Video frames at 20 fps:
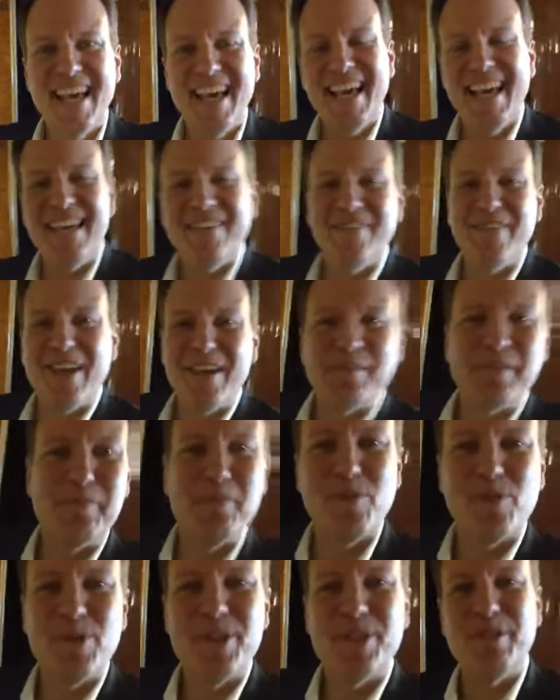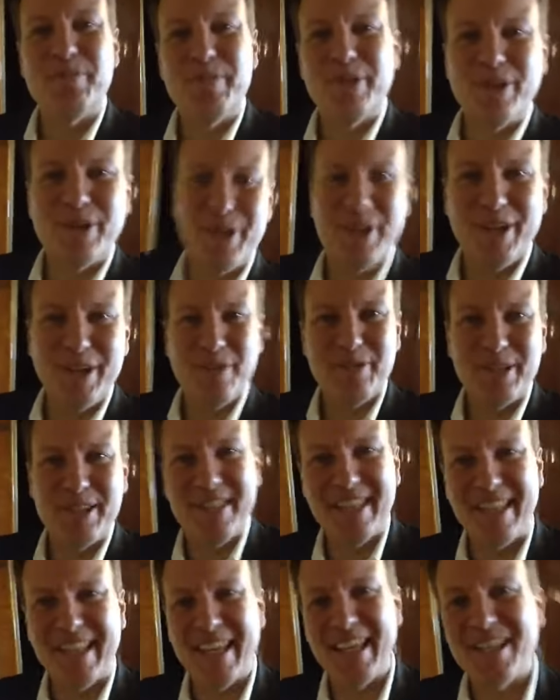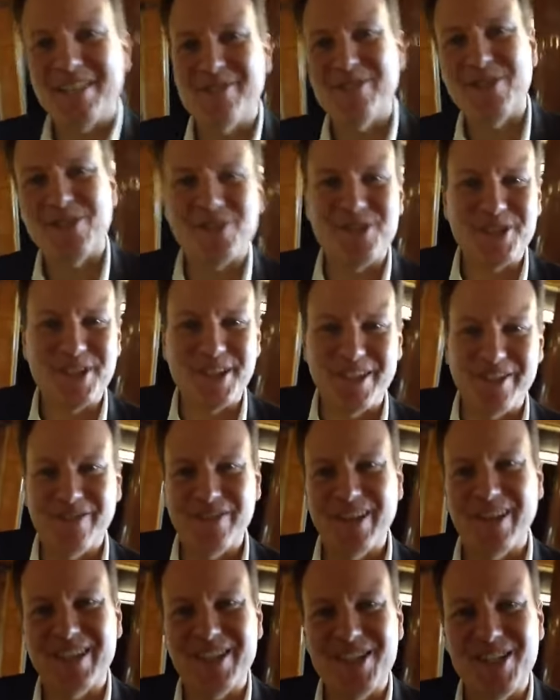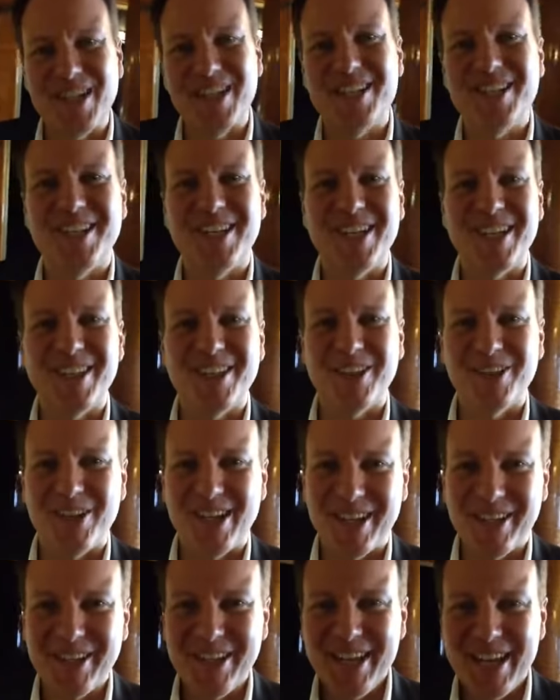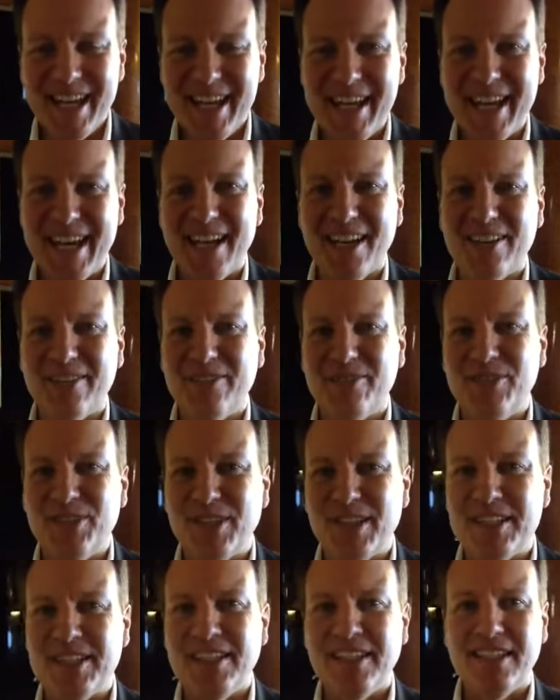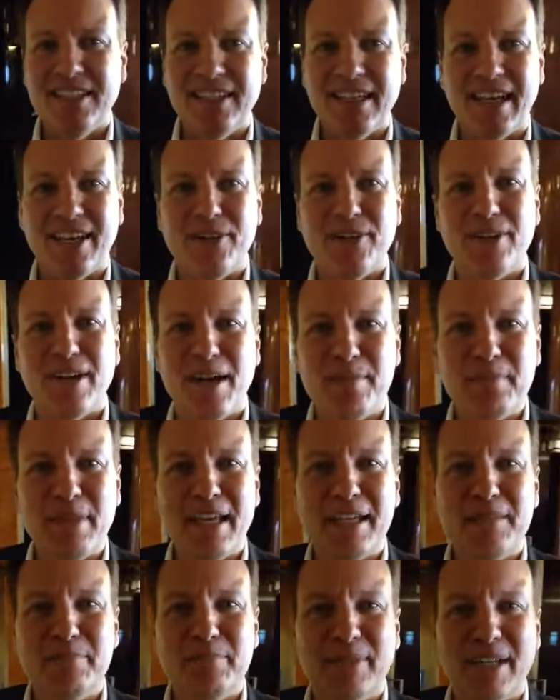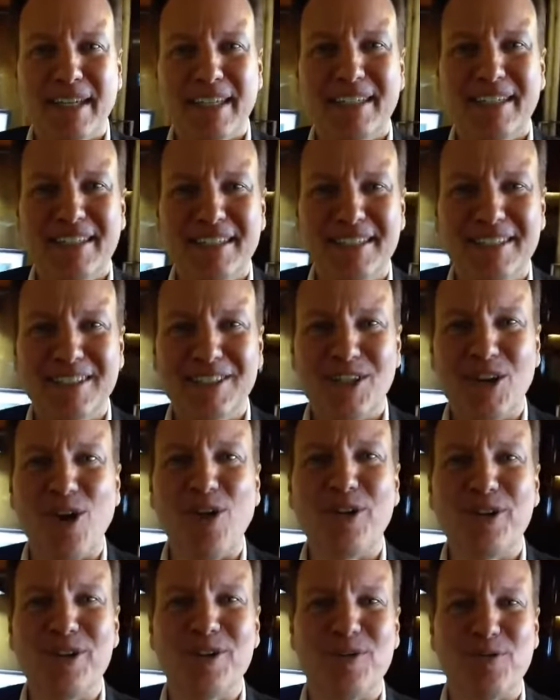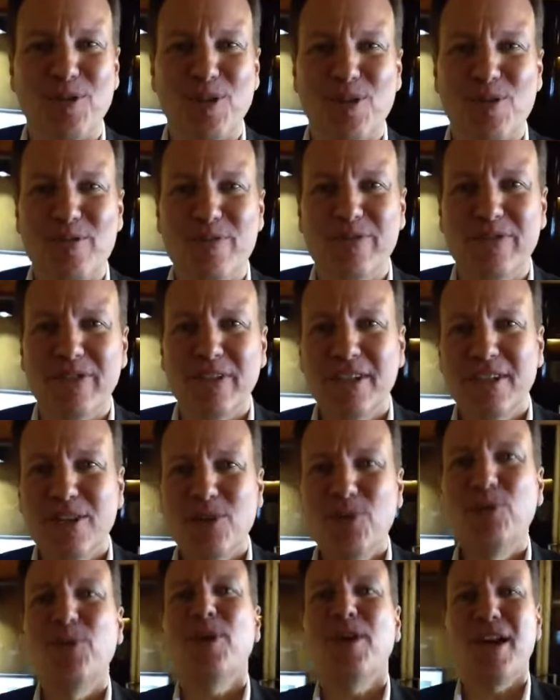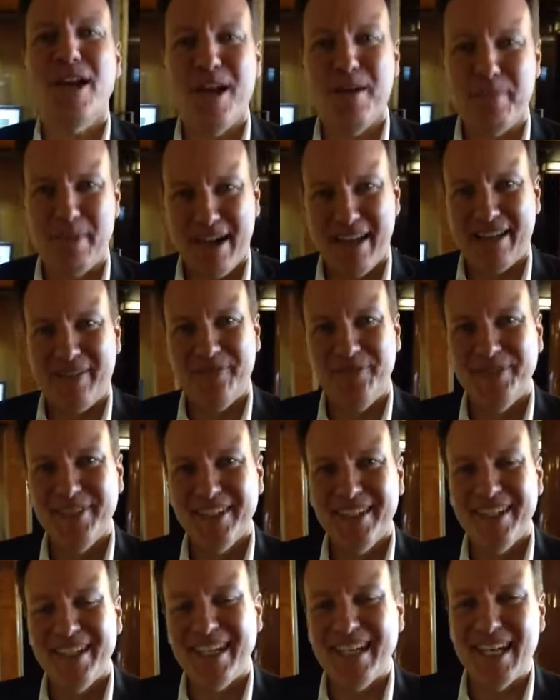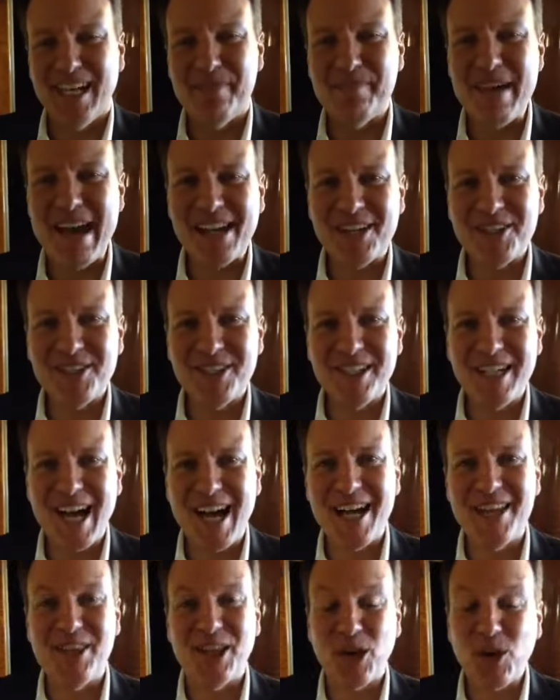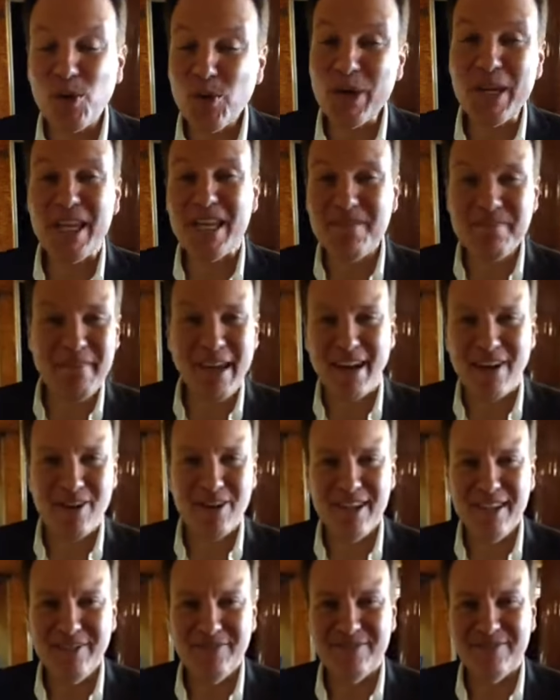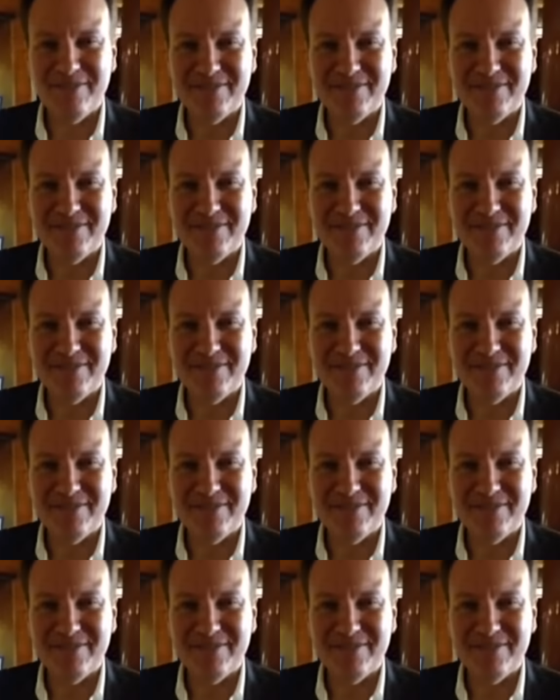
Hey family, Maurice DiMino here with today's version of Just a Thought. Now, if you could see, I'm not in my garden grove. Where am I? I'm actually on the Queen Mary